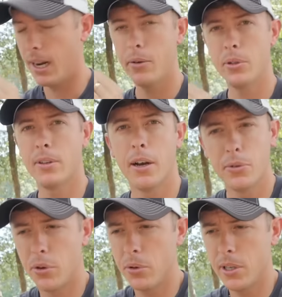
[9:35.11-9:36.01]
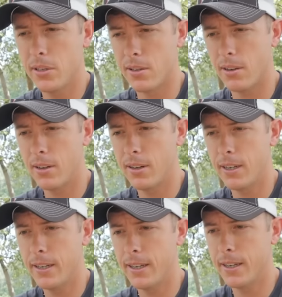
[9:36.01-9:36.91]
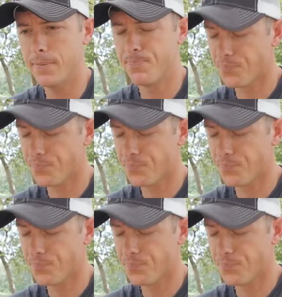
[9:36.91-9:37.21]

I would throw this on a